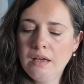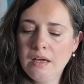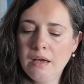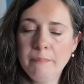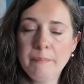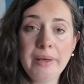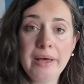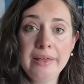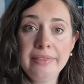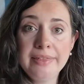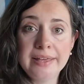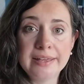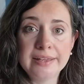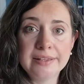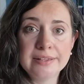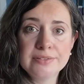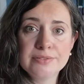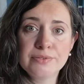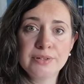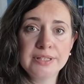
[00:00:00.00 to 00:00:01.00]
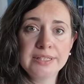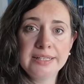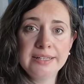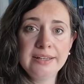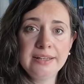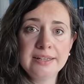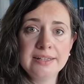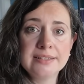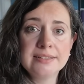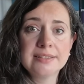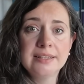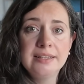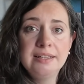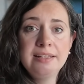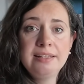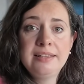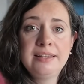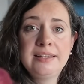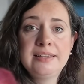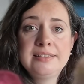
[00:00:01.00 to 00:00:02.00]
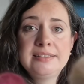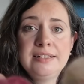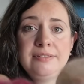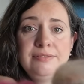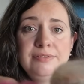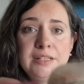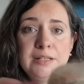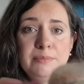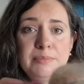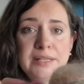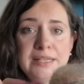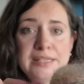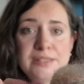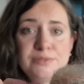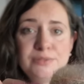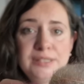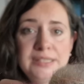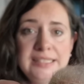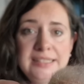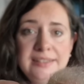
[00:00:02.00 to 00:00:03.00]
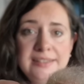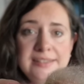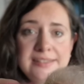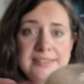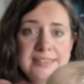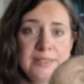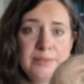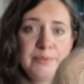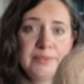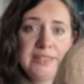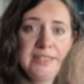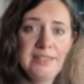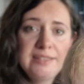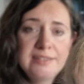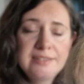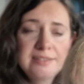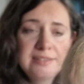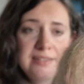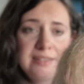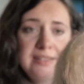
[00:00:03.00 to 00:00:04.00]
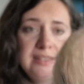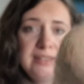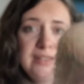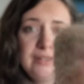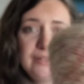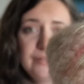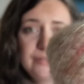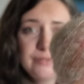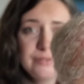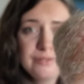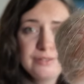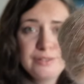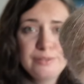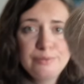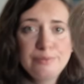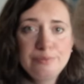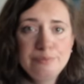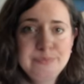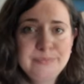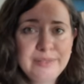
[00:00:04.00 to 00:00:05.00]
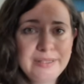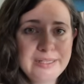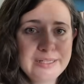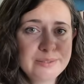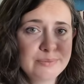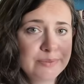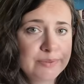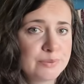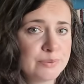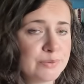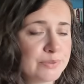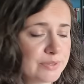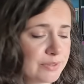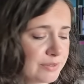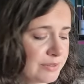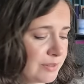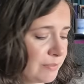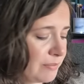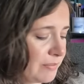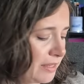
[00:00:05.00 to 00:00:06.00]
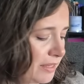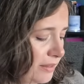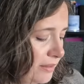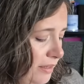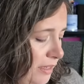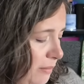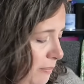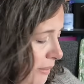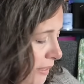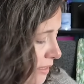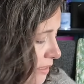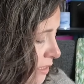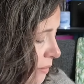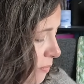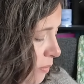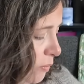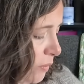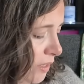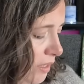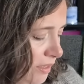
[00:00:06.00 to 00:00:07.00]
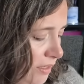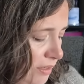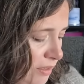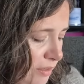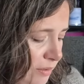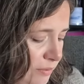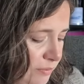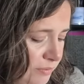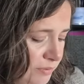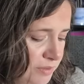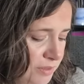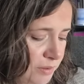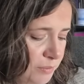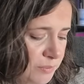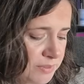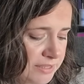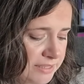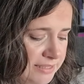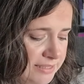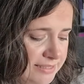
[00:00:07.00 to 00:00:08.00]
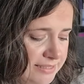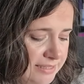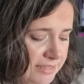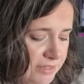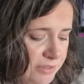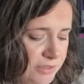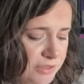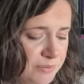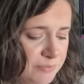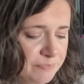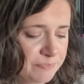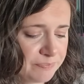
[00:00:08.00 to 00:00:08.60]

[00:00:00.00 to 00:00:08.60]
But I think it's really nice, and I think it definitely plays really nicely with this. So, and this was also something that I picked up a while ago, so it was in Stash.